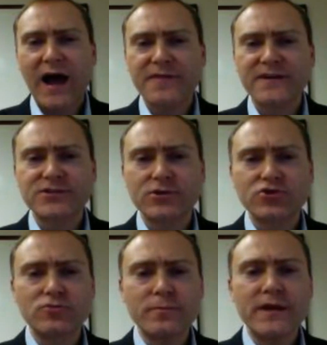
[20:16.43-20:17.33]
I think
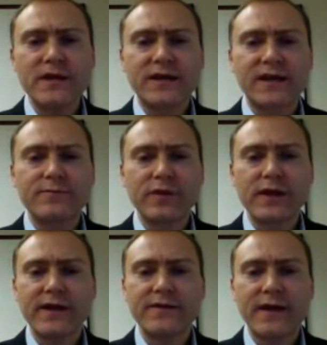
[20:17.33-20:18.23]
social media can
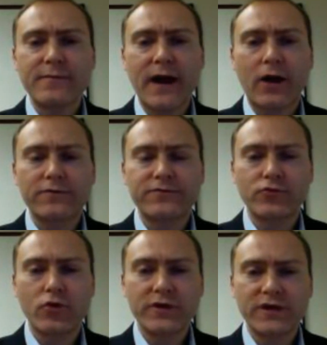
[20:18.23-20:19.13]
play a
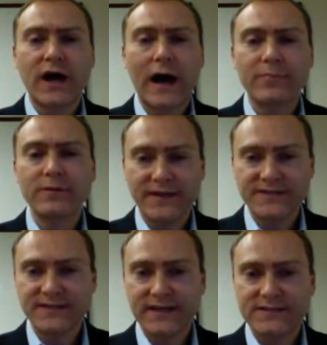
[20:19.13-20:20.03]
powerful role in
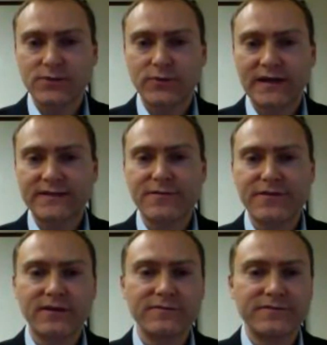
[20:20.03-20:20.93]
complementing it. So we like to
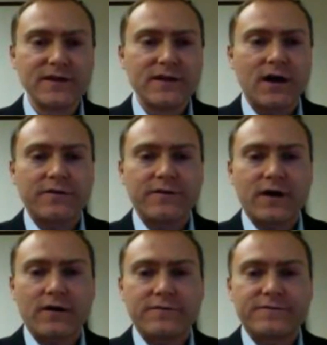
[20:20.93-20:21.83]
think
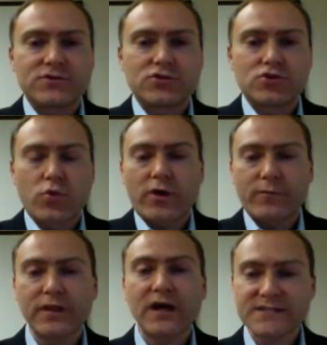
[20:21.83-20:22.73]
of Twitter
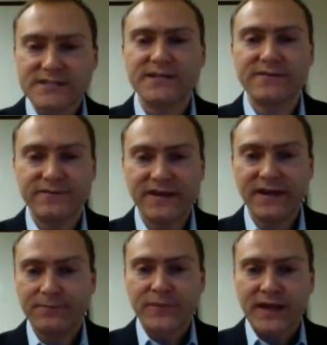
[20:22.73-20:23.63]
plus
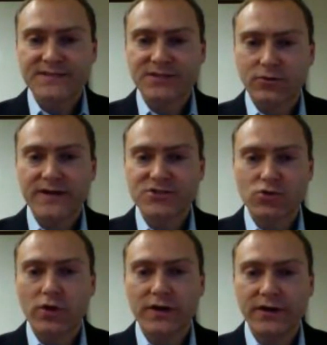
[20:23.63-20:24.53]
TV as a great
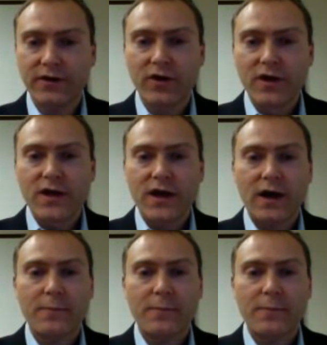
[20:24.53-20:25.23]
story here.